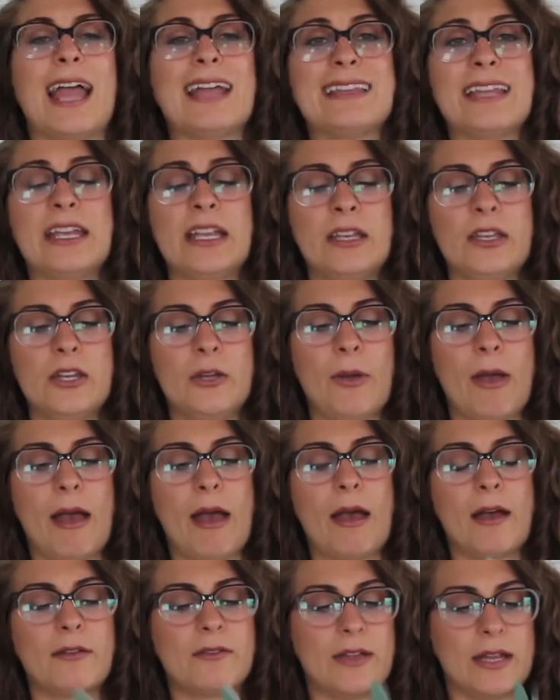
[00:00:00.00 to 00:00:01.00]
And then you
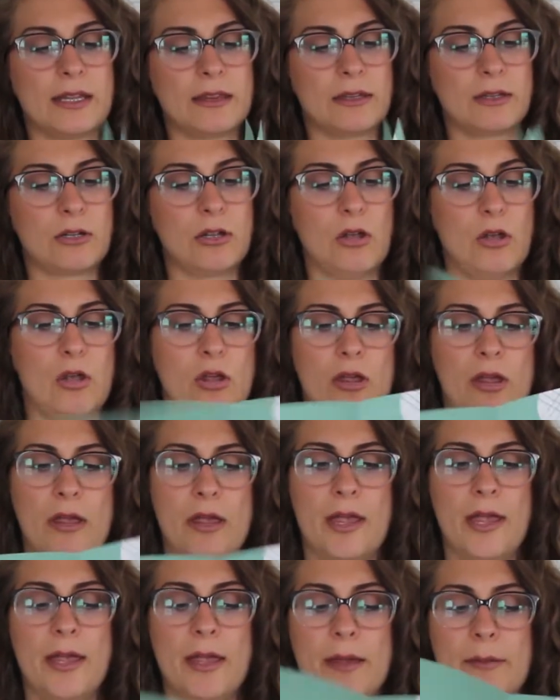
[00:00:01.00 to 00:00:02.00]
have a little
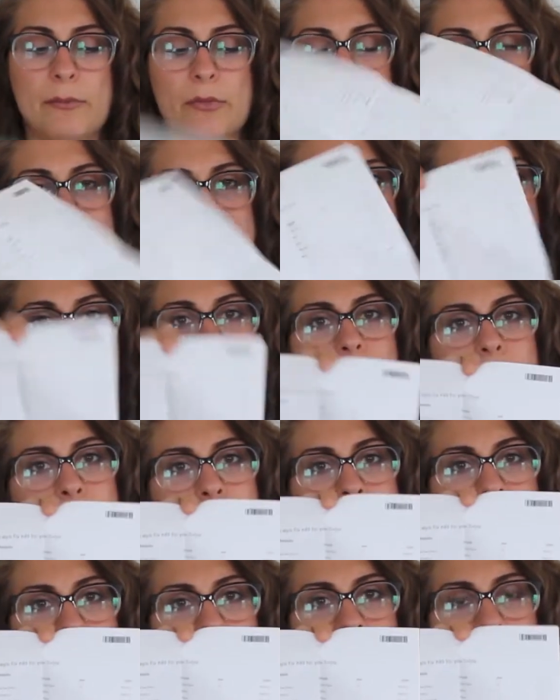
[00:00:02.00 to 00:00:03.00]
price
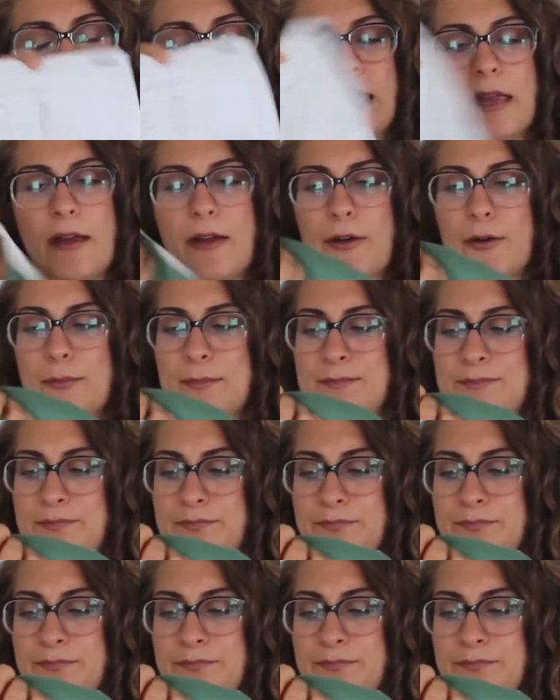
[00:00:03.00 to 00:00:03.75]
guide in there.